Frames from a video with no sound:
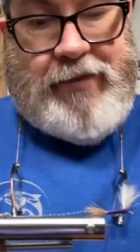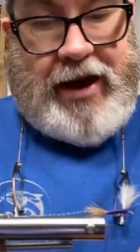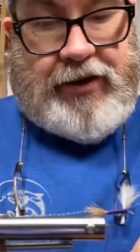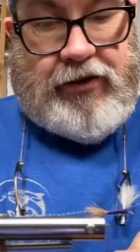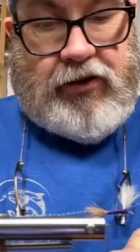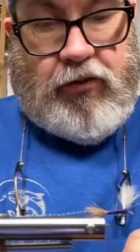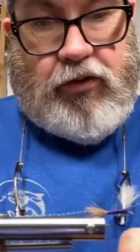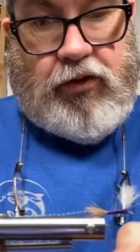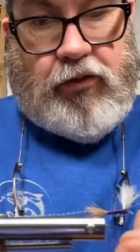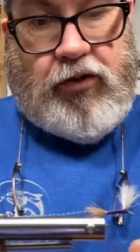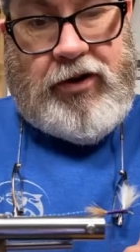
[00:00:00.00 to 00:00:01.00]
back during the
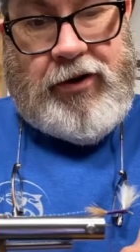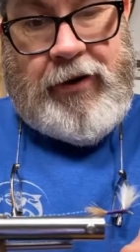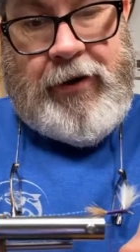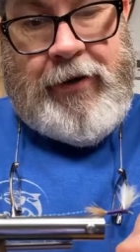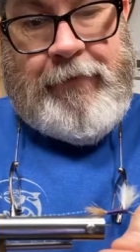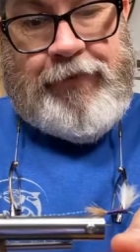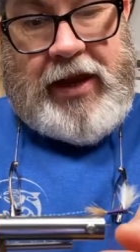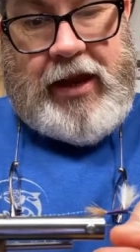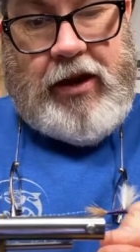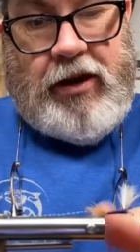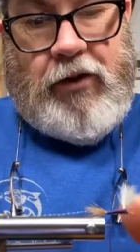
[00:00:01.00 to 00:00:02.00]
World War,
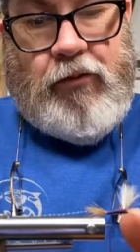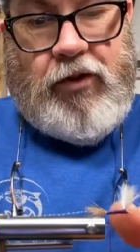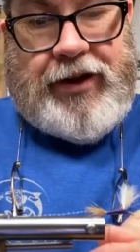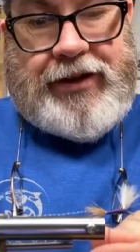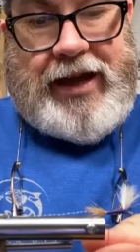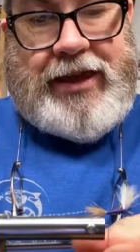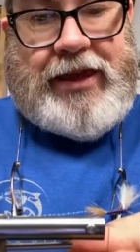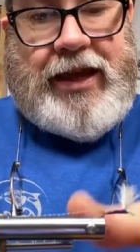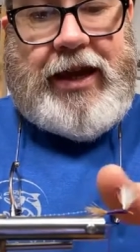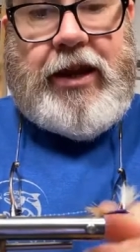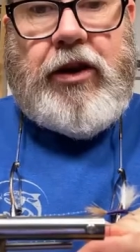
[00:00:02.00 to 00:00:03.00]
and all I want is a
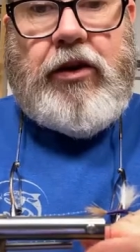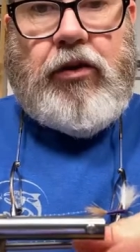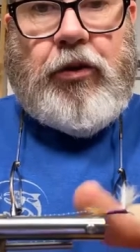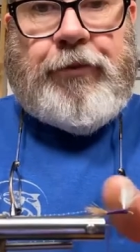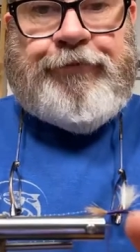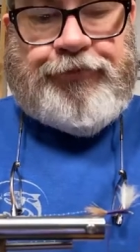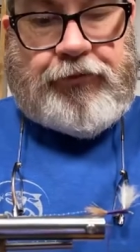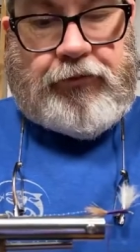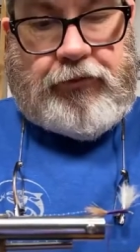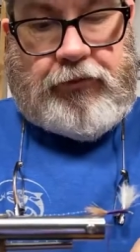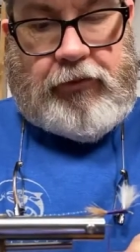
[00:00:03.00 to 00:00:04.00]
thin noodle.
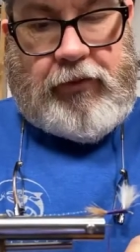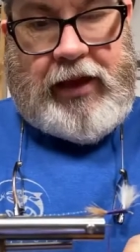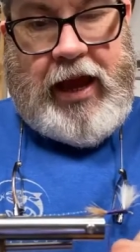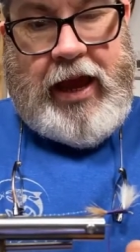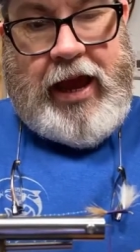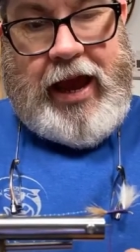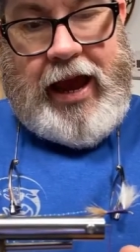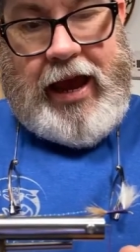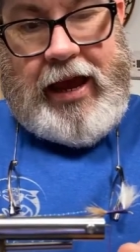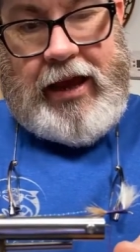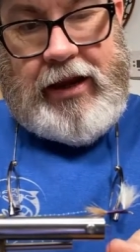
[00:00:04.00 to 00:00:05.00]

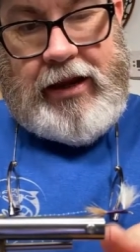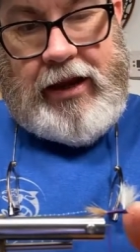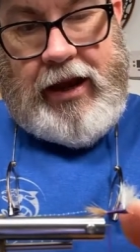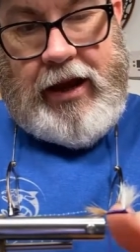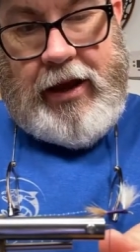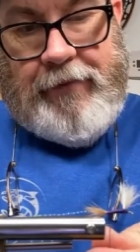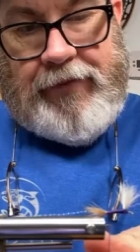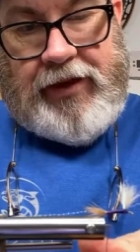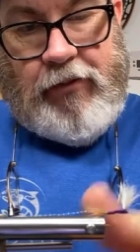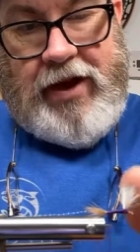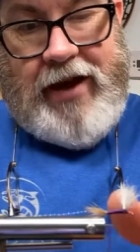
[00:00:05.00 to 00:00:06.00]
And
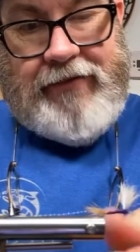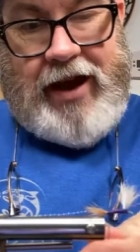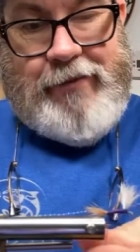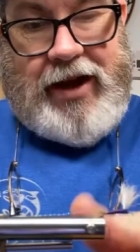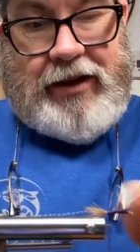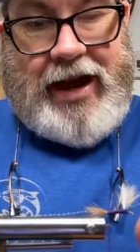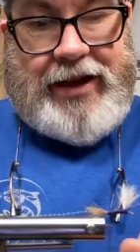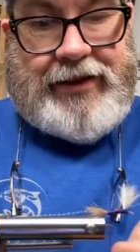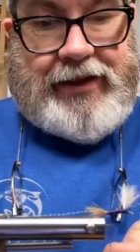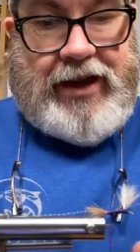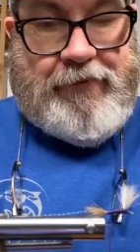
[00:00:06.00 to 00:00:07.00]
the way I've got my
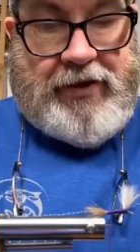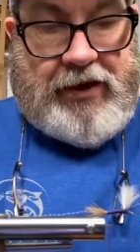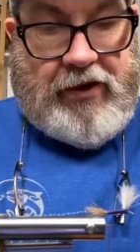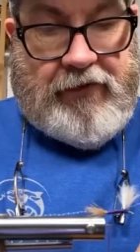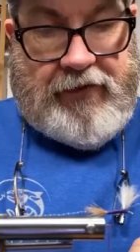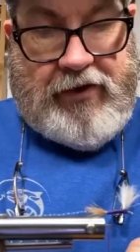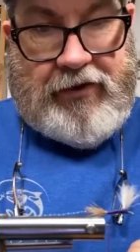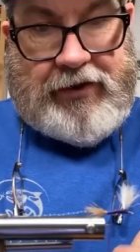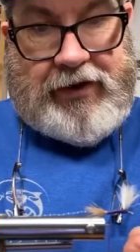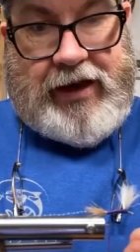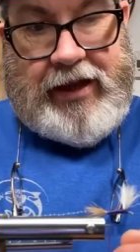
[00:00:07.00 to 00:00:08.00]
light set up in here,
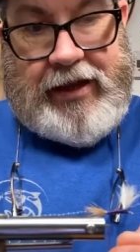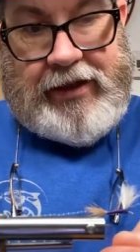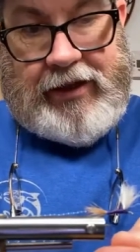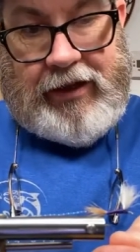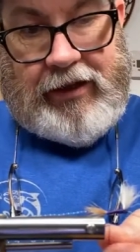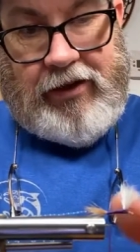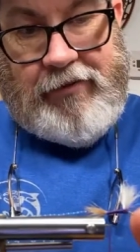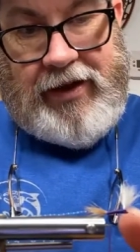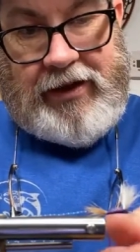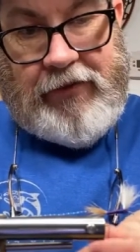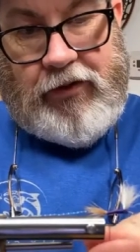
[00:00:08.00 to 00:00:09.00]
folks, it's a little
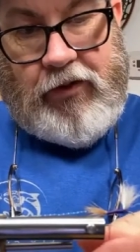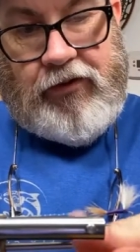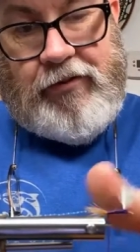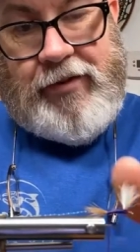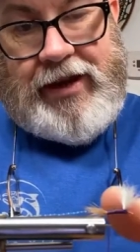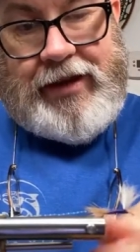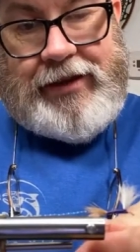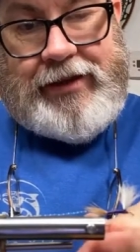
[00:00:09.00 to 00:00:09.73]
bit difficult for me to